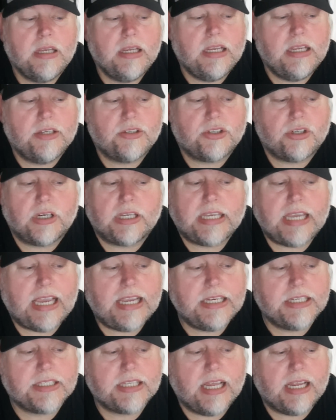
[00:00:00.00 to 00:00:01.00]
Is there a
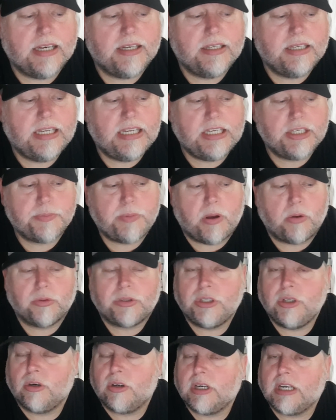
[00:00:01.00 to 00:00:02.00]
case that he
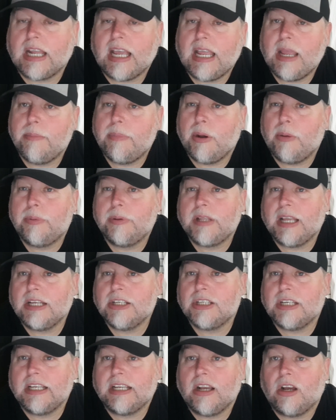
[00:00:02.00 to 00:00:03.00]
spoke the other day about
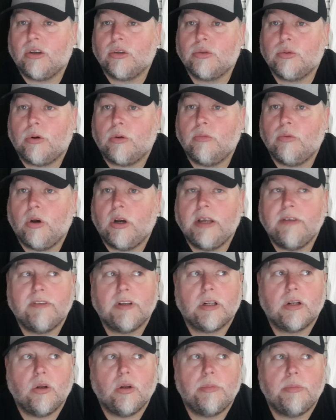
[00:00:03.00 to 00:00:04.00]
potentially going to a
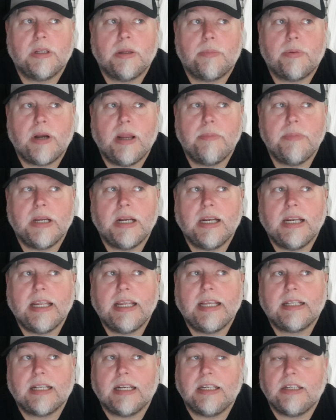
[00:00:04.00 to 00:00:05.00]
rival club in the Premier
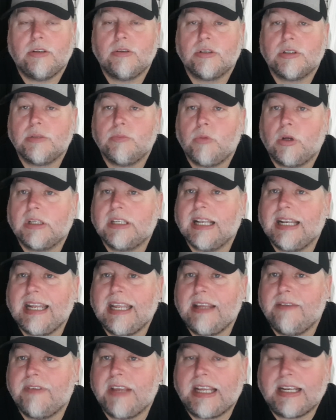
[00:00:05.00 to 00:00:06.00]
League, that he doesn't want to
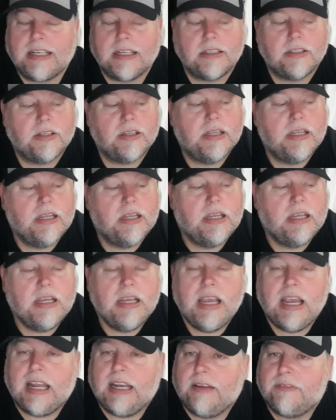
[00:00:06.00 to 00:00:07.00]
leave England?
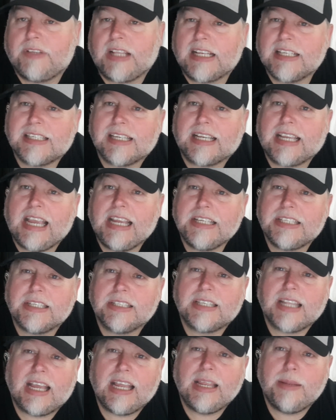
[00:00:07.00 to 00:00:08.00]
And if that's the case,
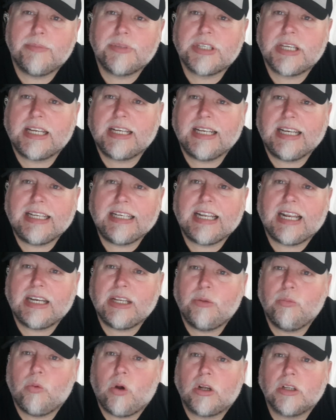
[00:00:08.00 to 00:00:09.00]
is that him signalling that
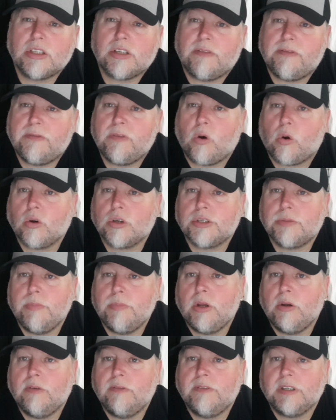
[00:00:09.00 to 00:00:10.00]
he wants a forced
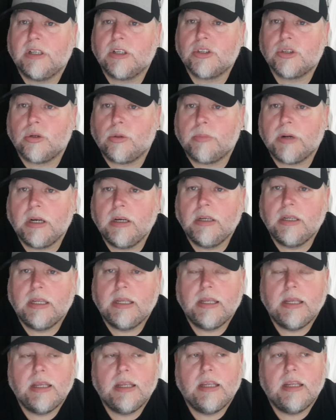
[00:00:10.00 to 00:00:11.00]
move in the summer?
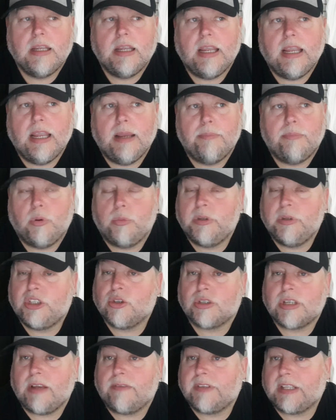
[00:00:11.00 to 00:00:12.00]
But we
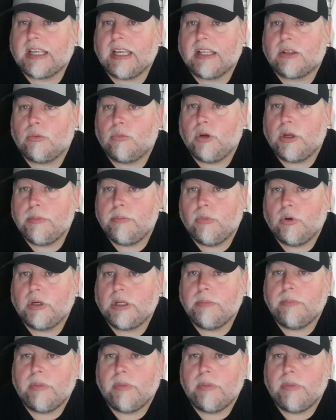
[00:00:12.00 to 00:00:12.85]
just have to get the right money